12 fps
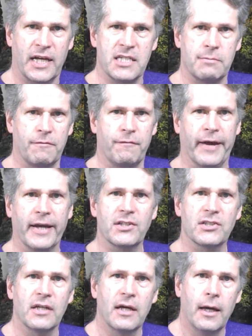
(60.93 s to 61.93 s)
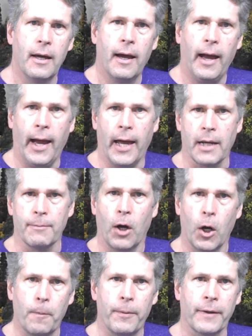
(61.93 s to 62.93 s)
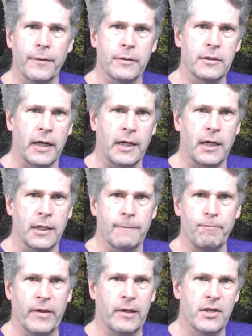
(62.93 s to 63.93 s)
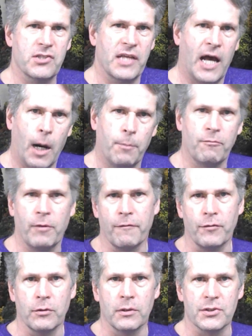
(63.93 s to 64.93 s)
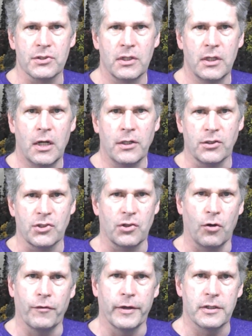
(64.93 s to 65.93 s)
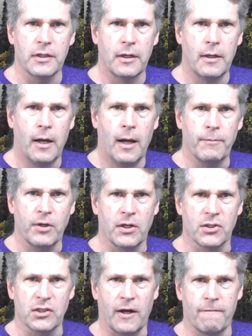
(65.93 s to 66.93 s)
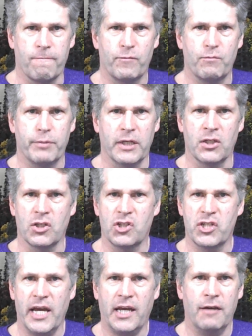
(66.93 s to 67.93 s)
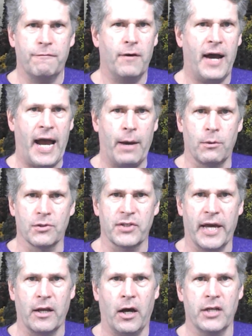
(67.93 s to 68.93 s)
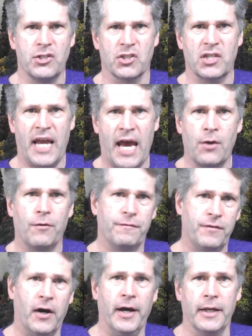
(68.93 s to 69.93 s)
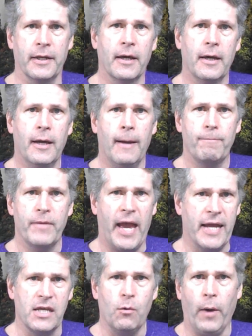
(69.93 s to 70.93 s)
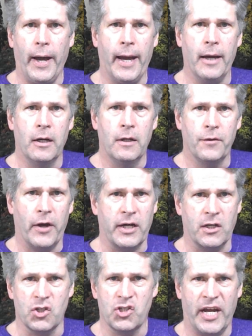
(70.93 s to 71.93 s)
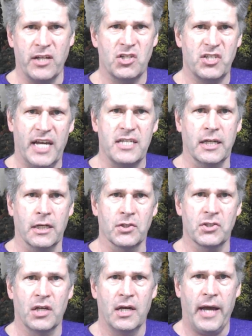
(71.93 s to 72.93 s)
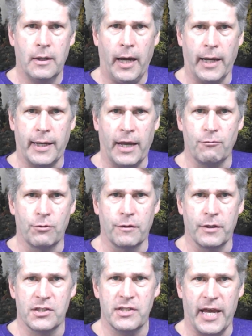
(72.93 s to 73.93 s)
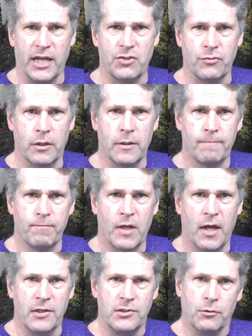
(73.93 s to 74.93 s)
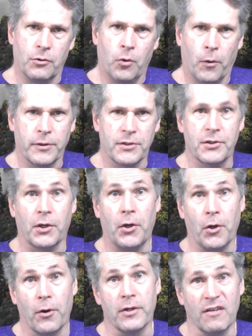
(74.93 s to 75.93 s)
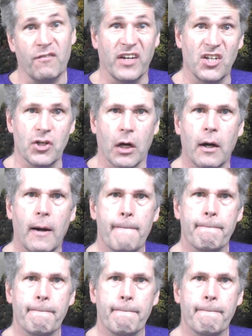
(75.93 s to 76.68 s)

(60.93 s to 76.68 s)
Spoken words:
has to be fixed, and I'm hoping that I can enlist the help of my viewers to solve it, because I've been checking for hours and I just cannot find anywhere that I can change settings and get rid of this extra so-called security feature.